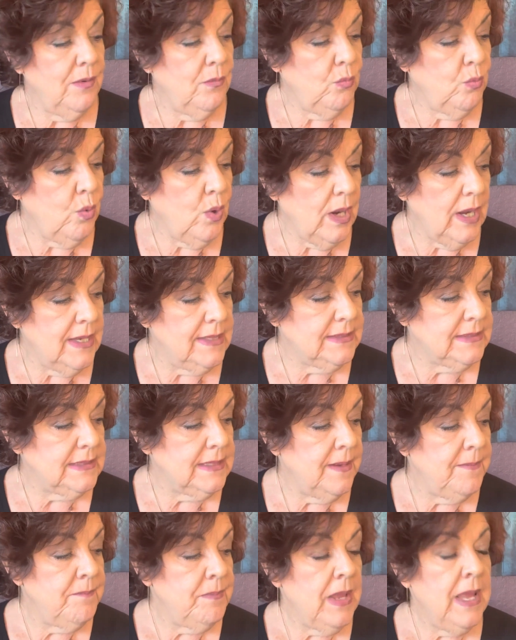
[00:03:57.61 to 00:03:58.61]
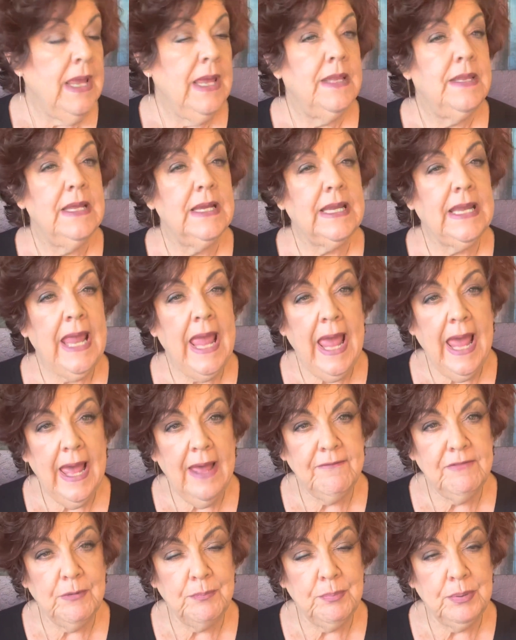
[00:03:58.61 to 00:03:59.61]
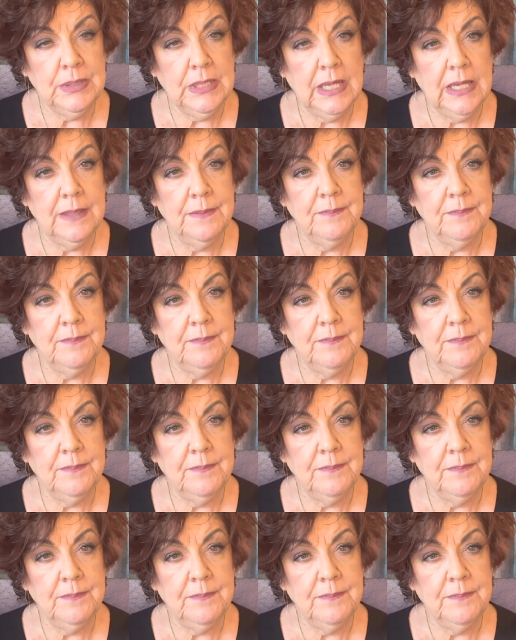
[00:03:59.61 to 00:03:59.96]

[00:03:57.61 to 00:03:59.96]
was the cavapola.